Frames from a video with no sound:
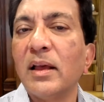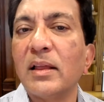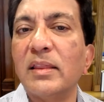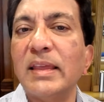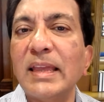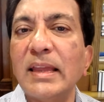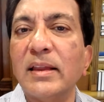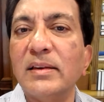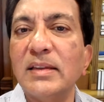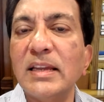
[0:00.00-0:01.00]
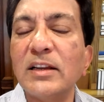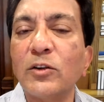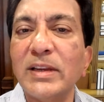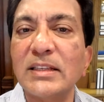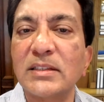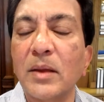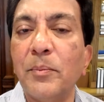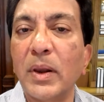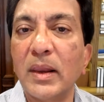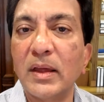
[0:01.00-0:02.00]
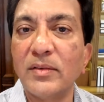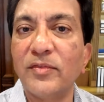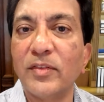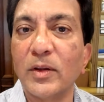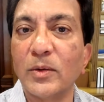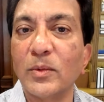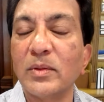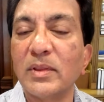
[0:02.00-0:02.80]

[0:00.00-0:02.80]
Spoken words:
the decreased blood flow